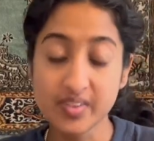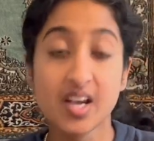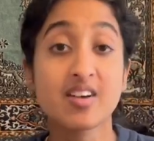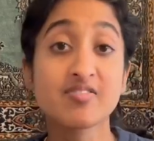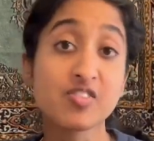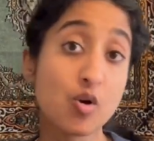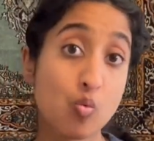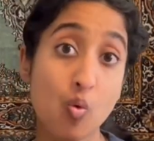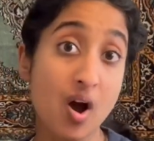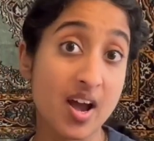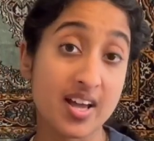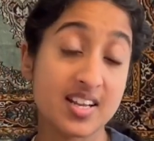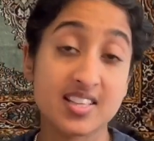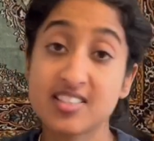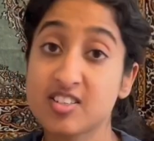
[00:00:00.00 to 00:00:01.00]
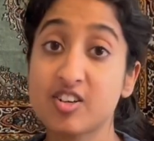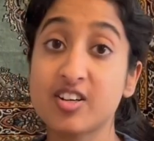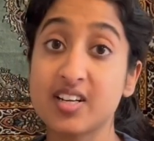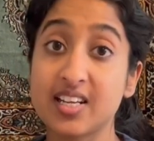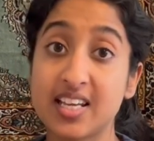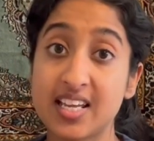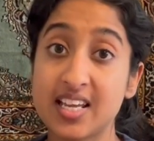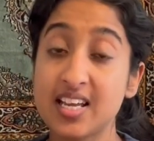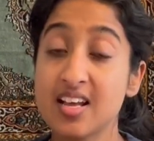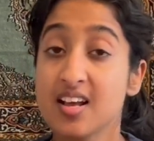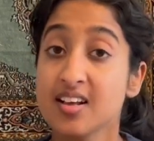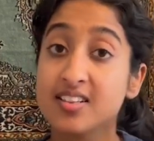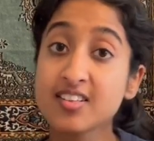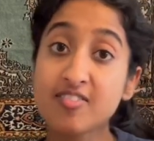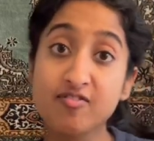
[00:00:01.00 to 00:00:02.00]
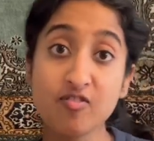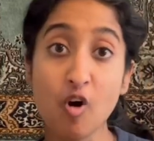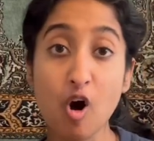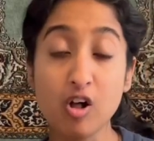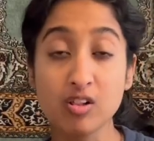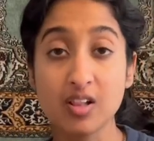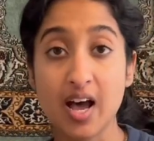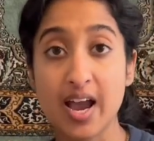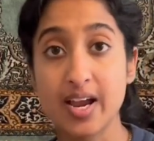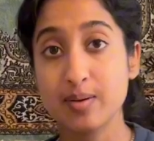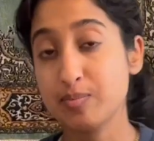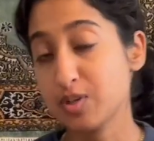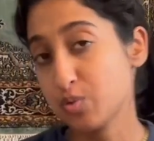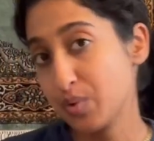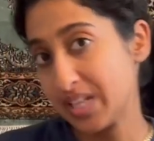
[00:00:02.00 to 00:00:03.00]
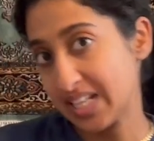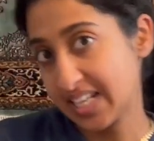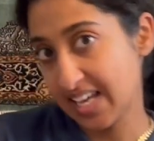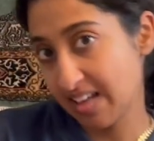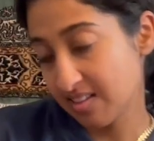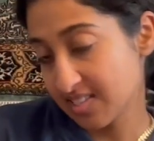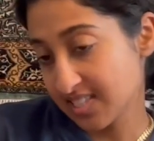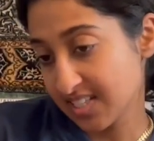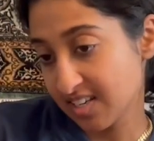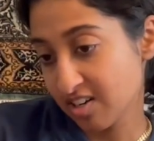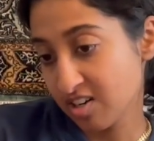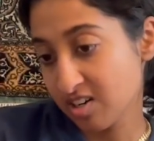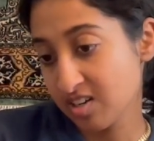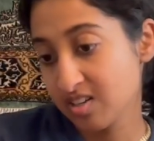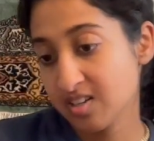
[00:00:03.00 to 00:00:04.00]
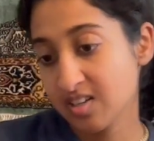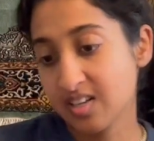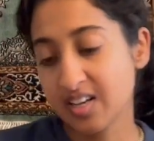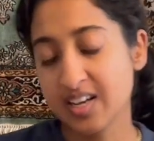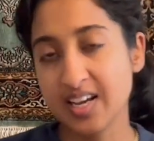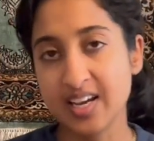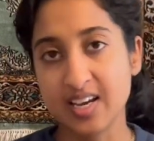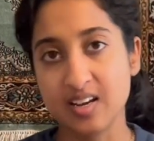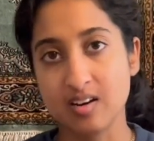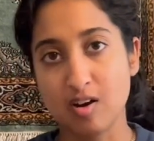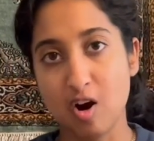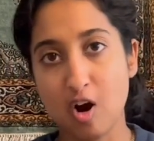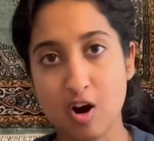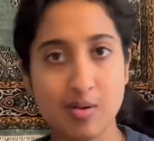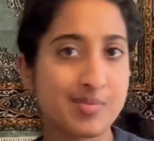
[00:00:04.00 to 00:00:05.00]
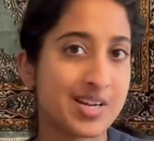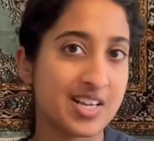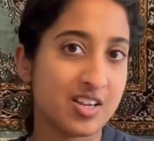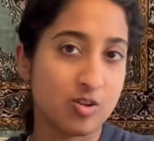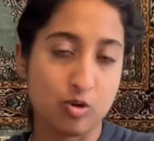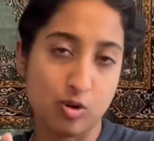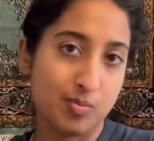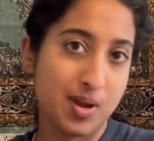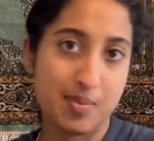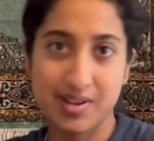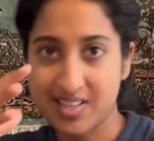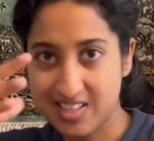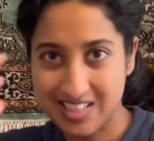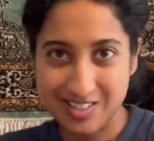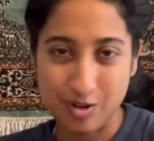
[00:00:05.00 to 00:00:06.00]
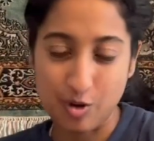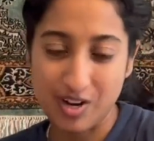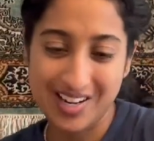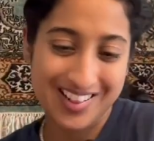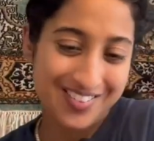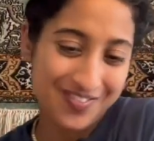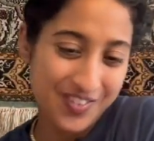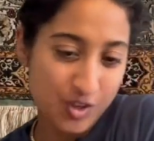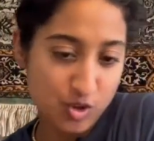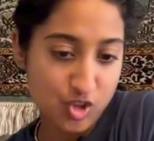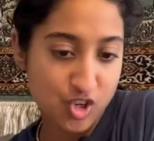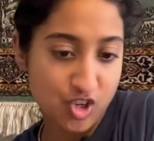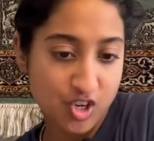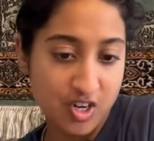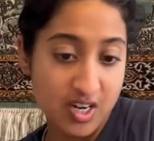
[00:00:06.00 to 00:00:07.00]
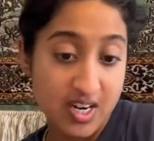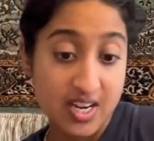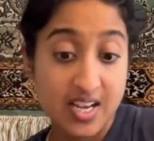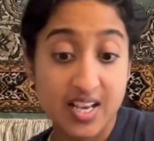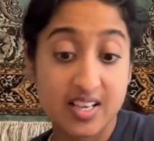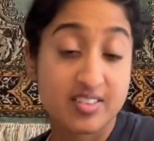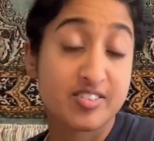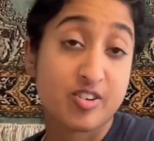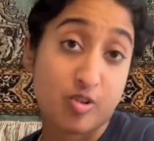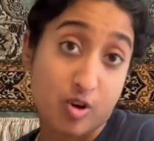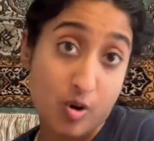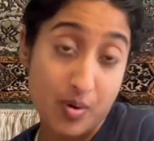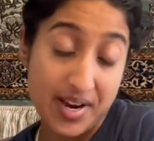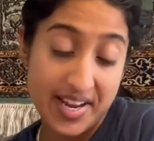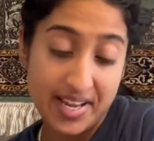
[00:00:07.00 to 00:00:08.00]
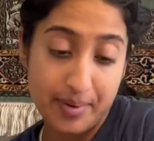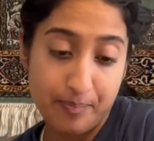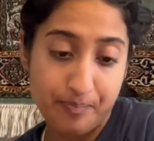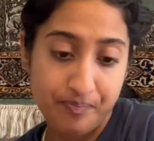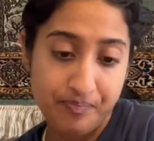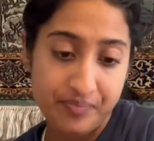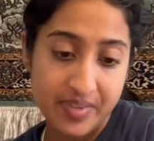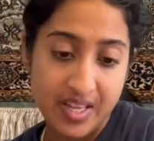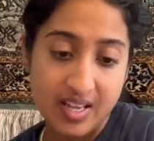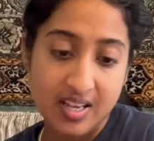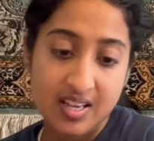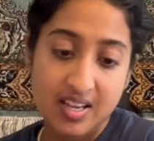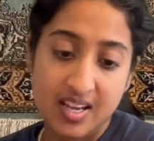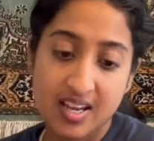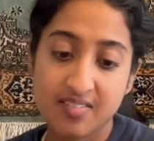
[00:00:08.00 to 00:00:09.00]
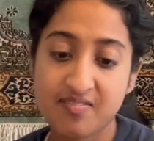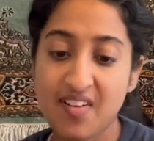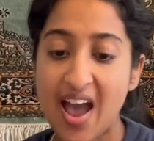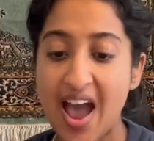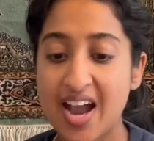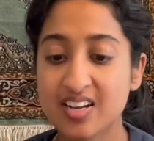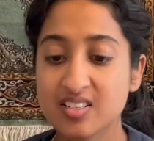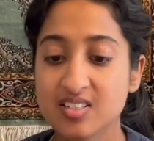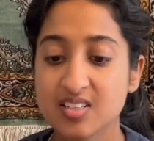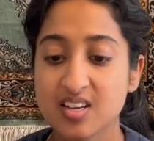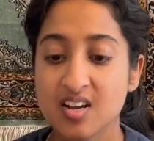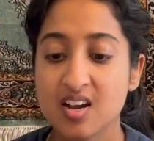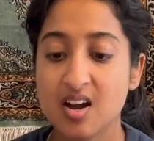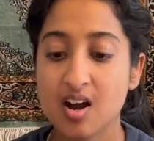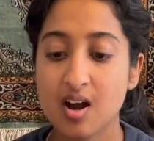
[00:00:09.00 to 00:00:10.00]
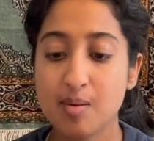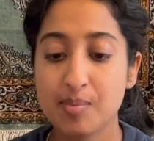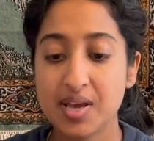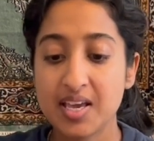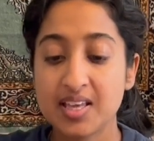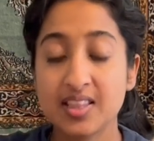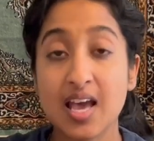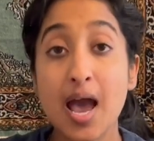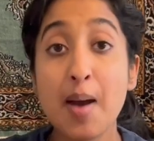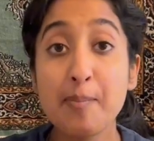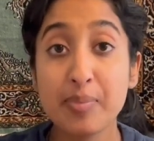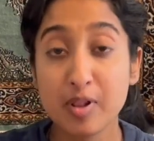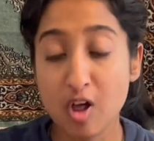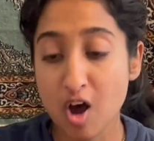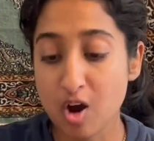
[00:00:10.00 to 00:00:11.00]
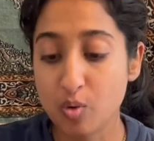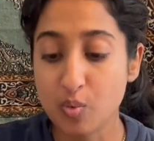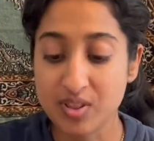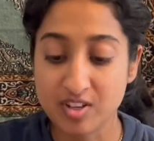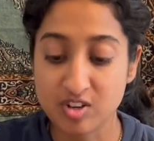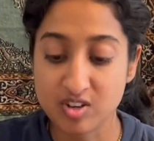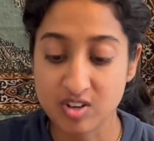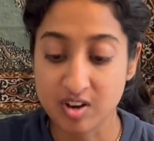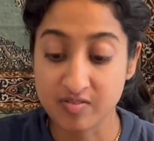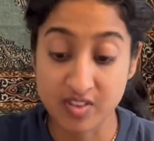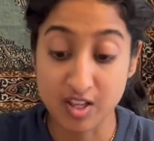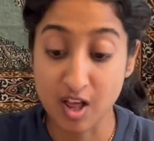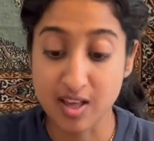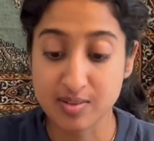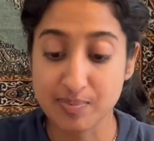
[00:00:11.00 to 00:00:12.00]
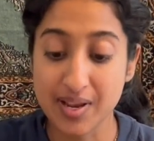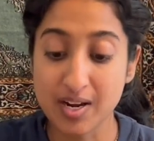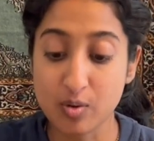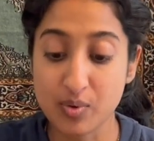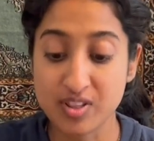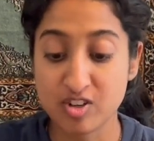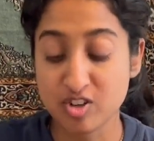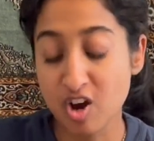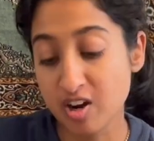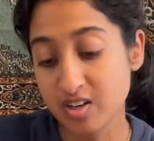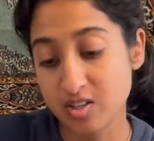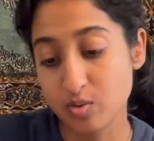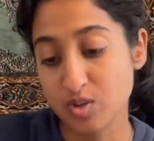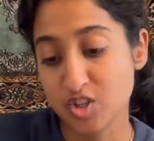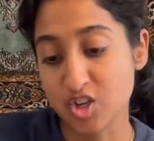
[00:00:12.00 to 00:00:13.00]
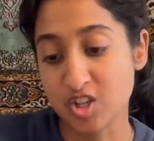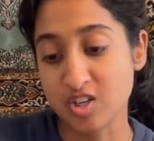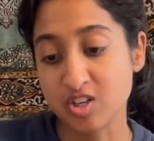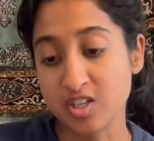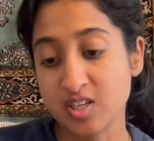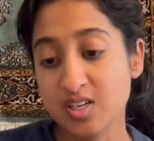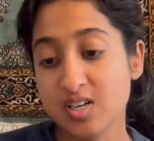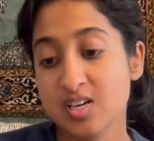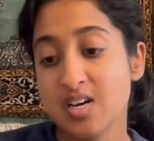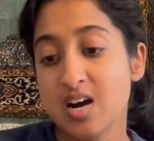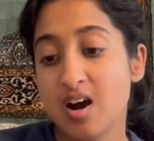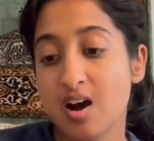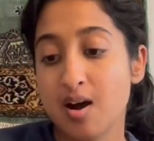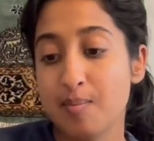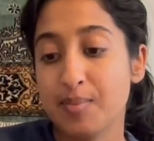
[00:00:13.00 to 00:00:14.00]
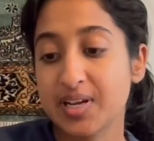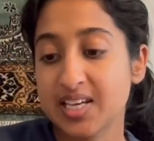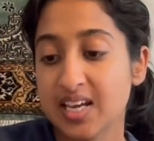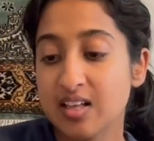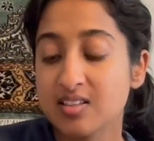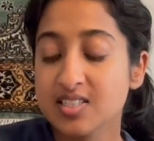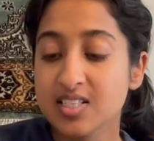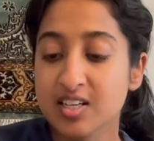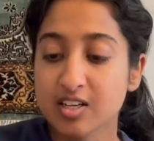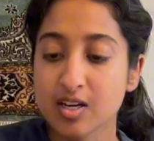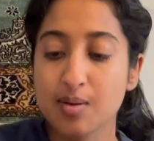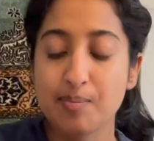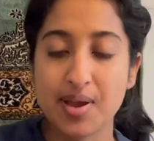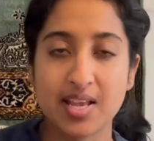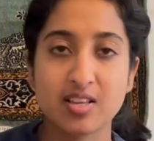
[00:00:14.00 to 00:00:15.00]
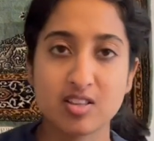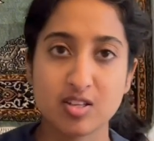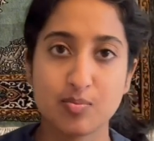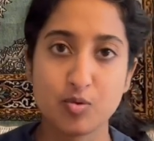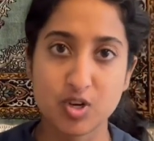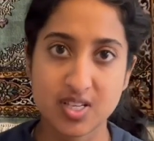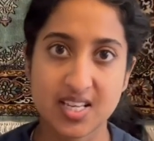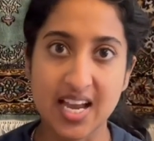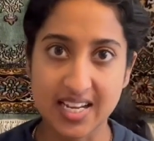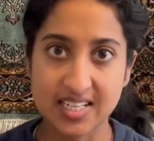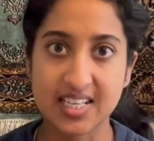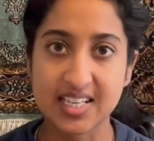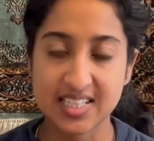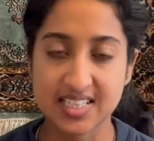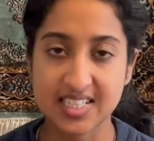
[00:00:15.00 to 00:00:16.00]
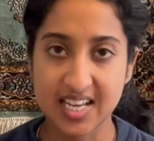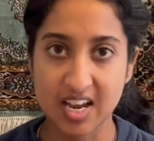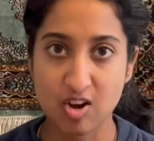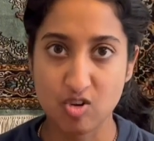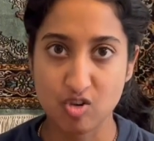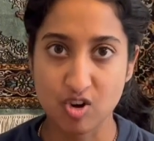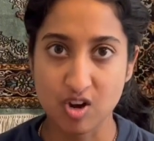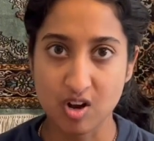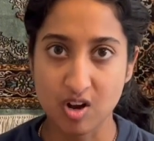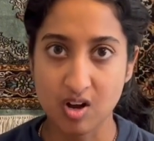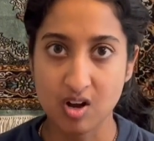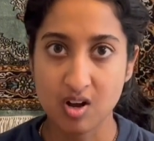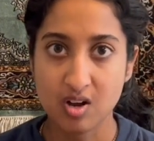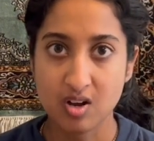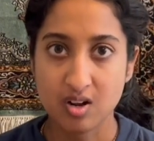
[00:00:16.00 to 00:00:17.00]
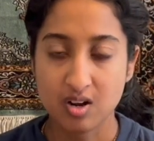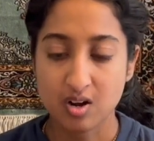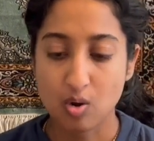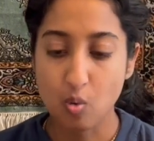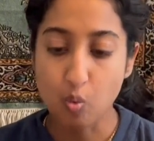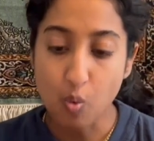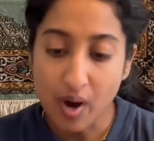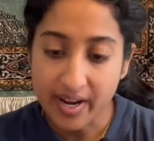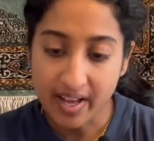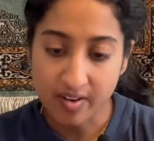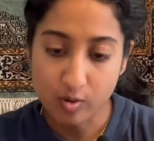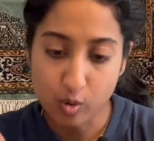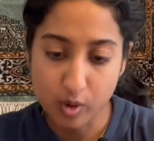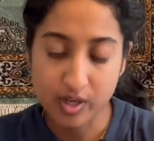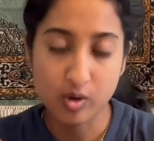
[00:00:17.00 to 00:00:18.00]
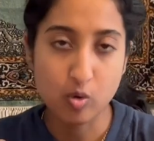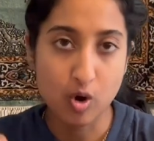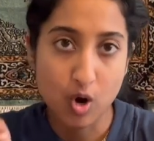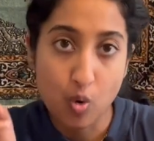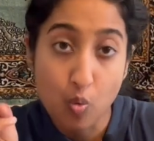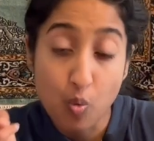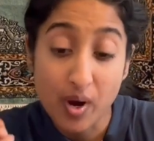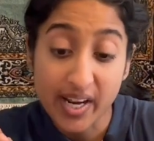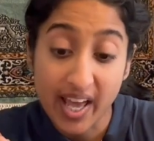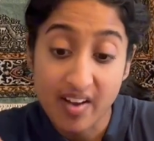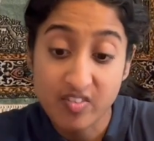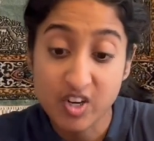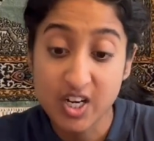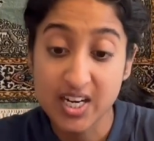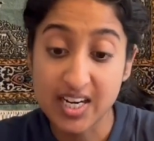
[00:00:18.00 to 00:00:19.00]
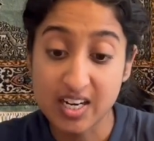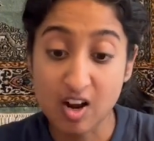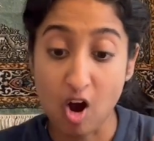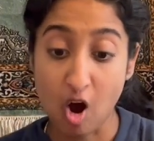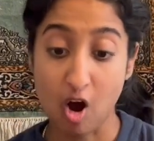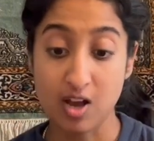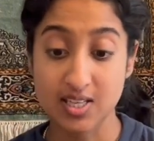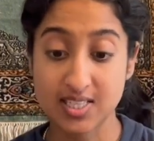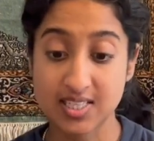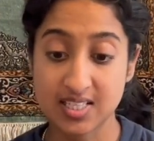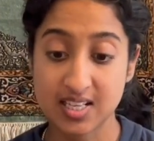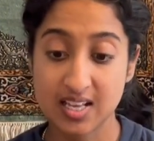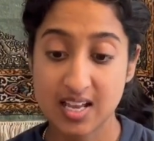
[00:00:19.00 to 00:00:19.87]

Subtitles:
For one, certainly, the fault line between Kelsier and Harmony, or maybe Discord in the future, is growing. In fact, in the epilogue of the Lost Metal, when they're talking to each other, Kelsier commits to protecting Scadrial, quote unquote, whatever it costs,